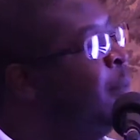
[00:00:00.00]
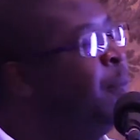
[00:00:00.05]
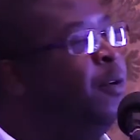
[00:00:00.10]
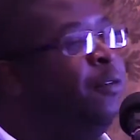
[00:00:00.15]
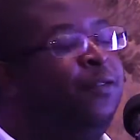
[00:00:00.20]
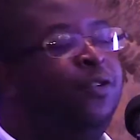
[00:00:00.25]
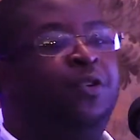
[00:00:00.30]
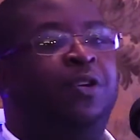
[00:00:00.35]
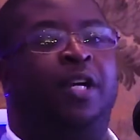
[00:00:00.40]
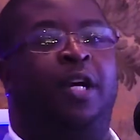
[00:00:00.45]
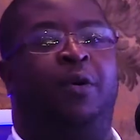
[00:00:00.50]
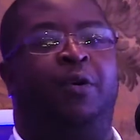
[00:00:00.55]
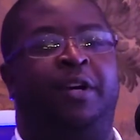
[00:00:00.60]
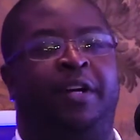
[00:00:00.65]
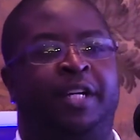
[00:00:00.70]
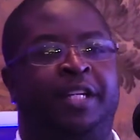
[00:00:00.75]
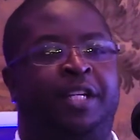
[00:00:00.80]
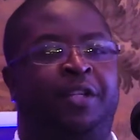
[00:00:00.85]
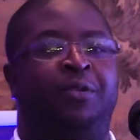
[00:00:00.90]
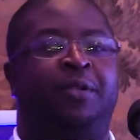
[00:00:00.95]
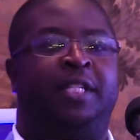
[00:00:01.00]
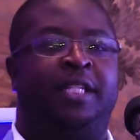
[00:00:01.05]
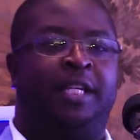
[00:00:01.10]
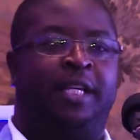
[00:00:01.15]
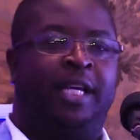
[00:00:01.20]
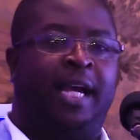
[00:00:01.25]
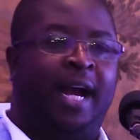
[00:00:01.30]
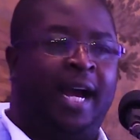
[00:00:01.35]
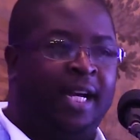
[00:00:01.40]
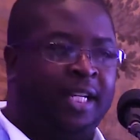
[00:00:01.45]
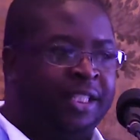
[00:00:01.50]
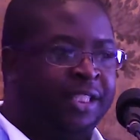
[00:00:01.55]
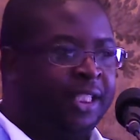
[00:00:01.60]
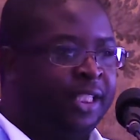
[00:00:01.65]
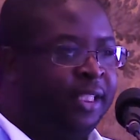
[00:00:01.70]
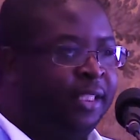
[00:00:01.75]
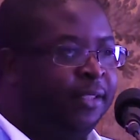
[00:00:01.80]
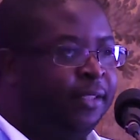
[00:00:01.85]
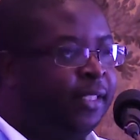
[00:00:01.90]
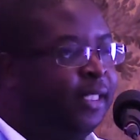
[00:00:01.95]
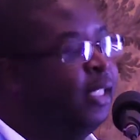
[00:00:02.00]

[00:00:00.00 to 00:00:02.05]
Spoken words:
some of you, you're already using Azure,